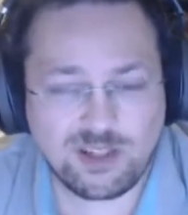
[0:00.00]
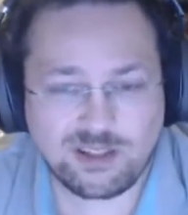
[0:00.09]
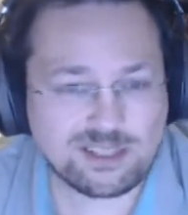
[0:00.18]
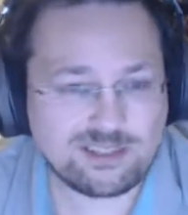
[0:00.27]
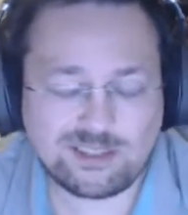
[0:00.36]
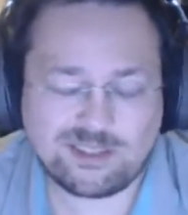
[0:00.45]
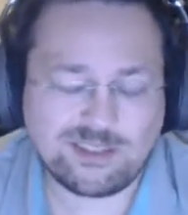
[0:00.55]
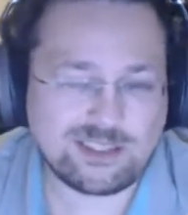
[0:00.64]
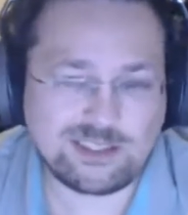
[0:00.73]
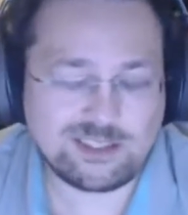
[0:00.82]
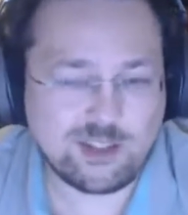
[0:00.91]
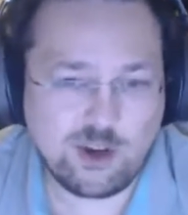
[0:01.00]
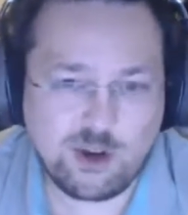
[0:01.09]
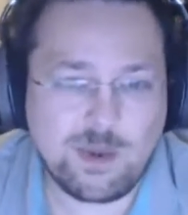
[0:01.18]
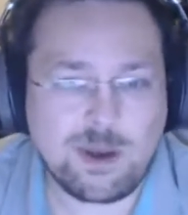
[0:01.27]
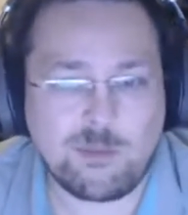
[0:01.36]
This is
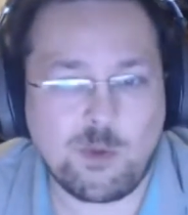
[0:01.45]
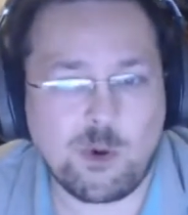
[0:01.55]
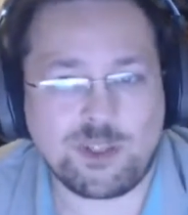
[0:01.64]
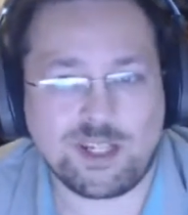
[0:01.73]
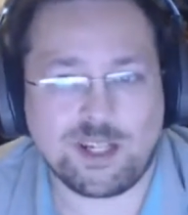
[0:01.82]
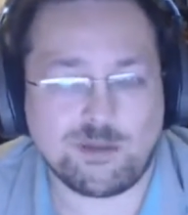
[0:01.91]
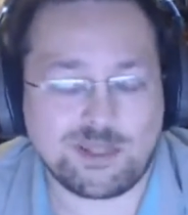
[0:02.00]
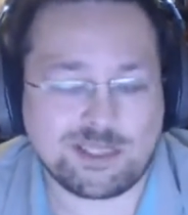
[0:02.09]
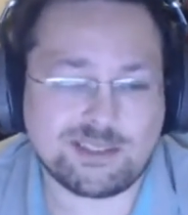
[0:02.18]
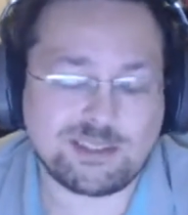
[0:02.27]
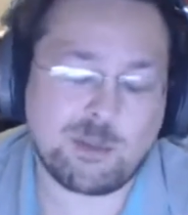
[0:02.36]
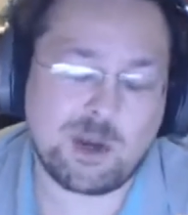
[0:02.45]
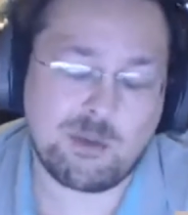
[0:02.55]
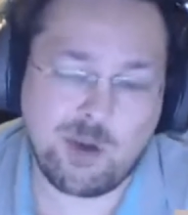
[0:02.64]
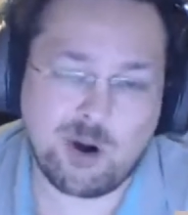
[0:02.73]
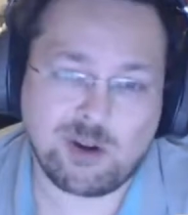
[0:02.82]
not about audio. This is
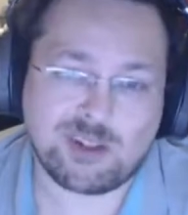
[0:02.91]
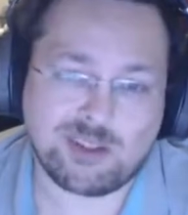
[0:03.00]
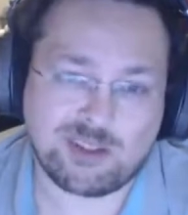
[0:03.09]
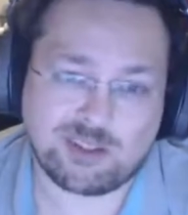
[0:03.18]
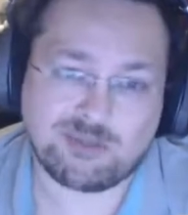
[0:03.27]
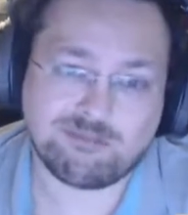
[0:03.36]
about marketing.